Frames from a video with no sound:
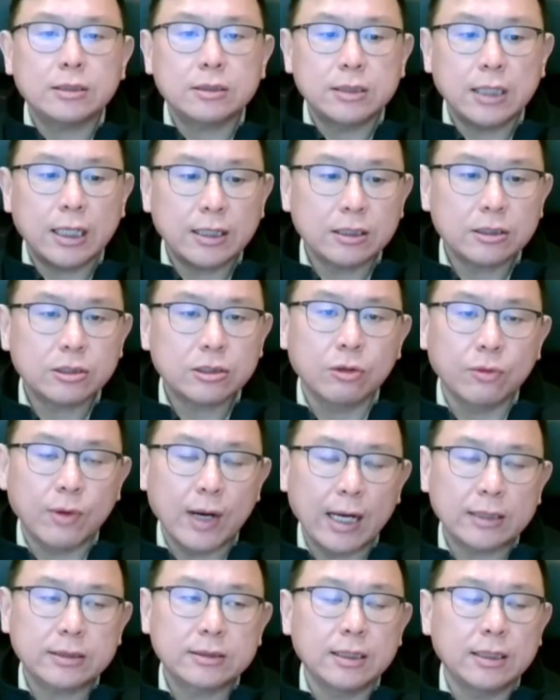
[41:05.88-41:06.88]
That is
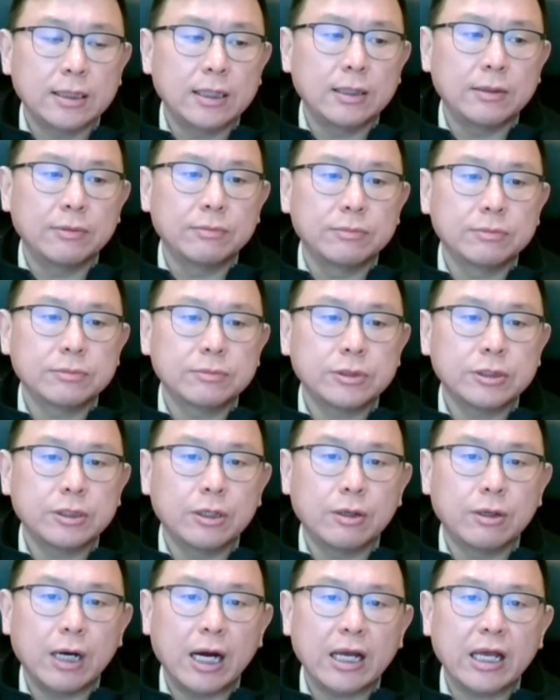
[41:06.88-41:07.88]
correct.
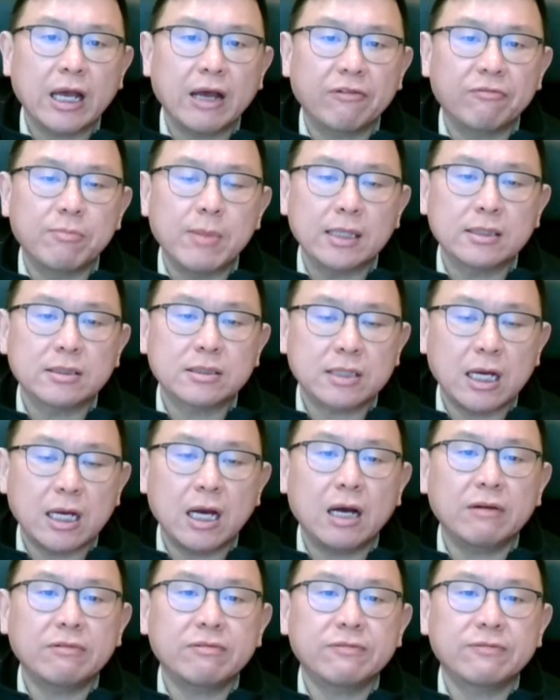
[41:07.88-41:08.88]
I have my
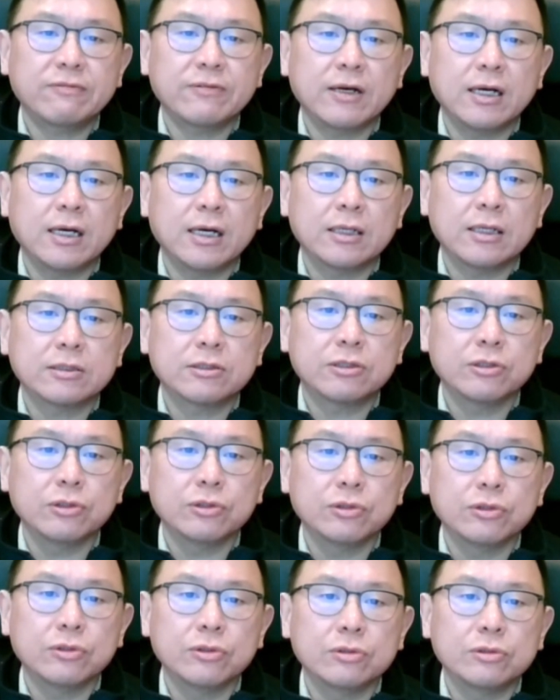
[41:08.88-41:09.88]
staff
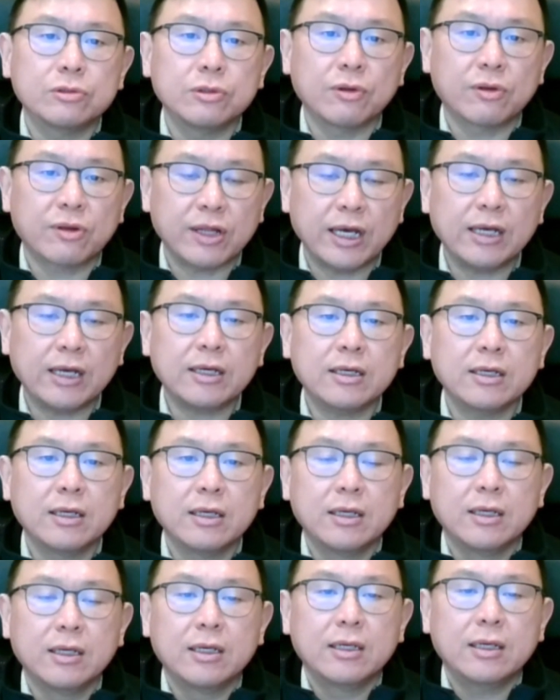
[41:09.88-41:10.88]
to thank.
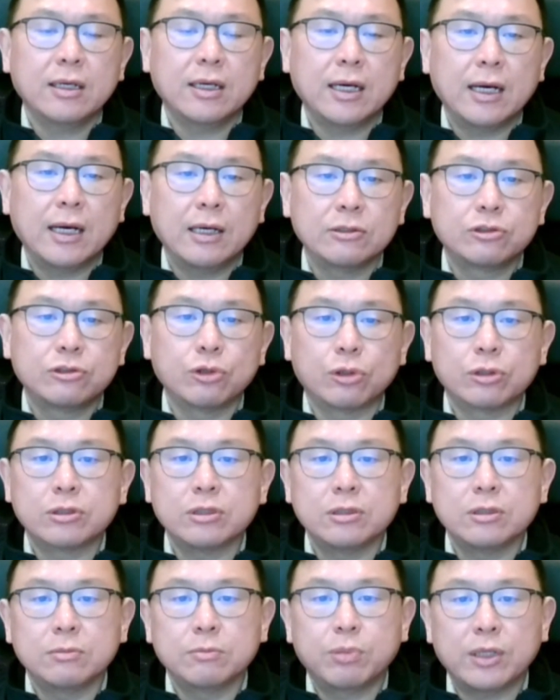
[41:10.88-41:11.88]

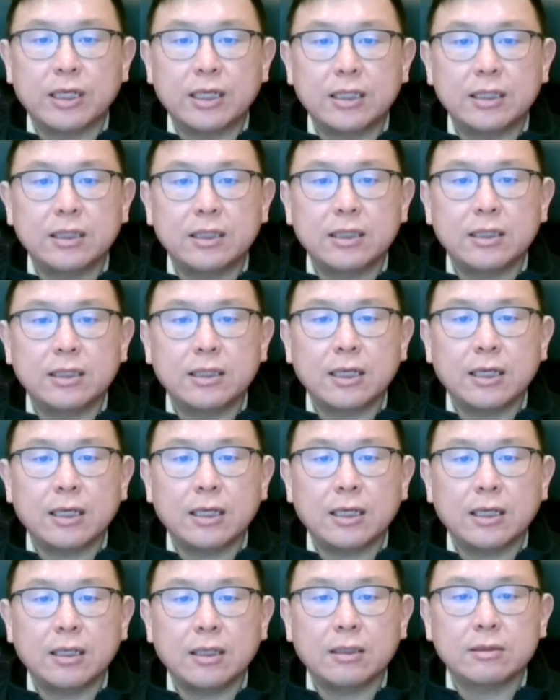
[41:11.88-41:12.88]
Jordan played
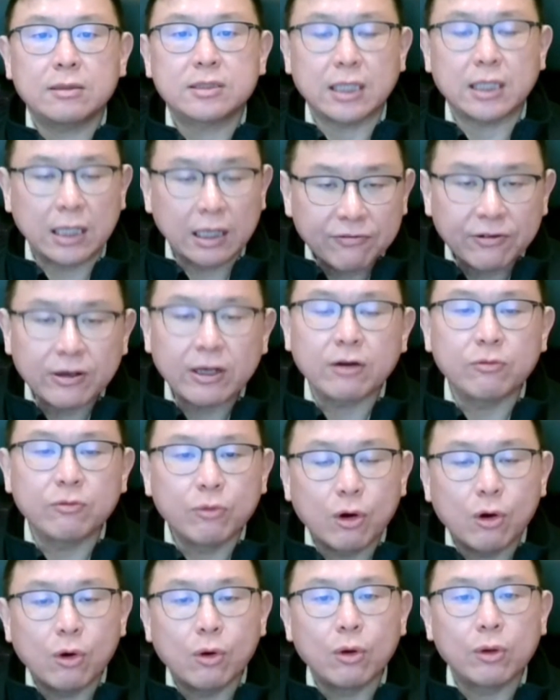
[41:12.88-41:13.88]
a significant
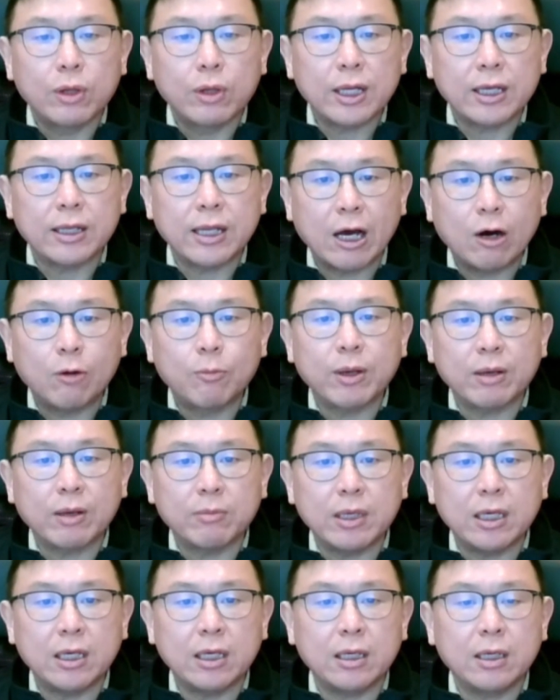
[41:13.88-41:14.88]
role in helping
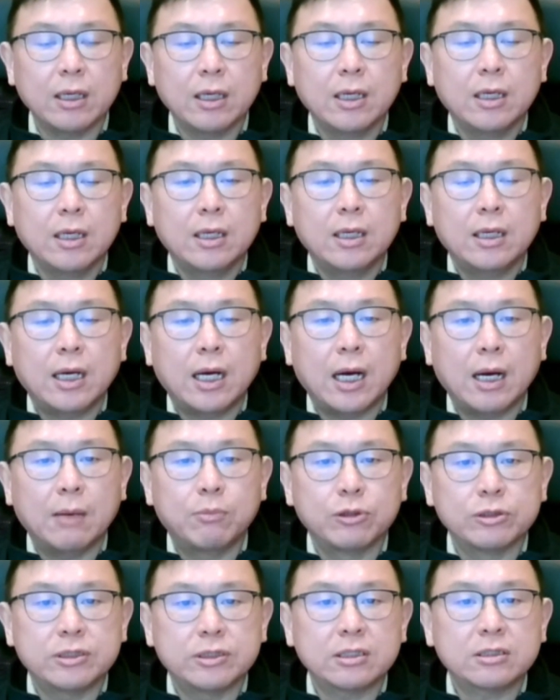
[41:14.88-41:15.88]
me
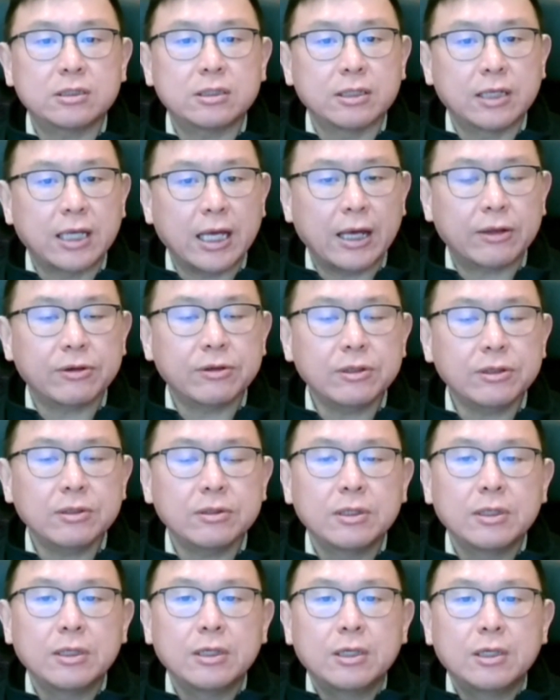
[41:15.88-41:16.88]
put this together.
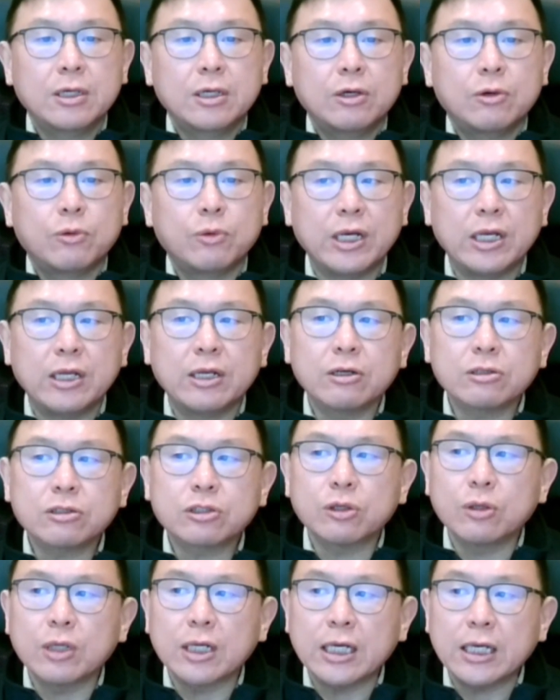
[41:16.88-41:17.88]
We
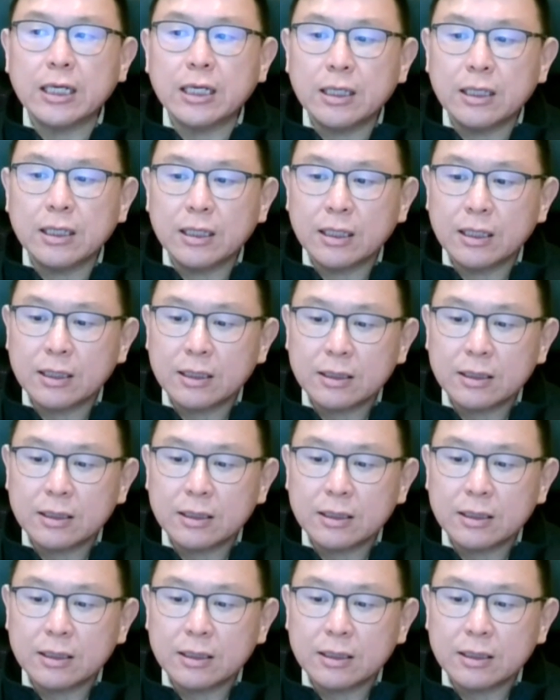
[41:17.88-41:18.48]
initially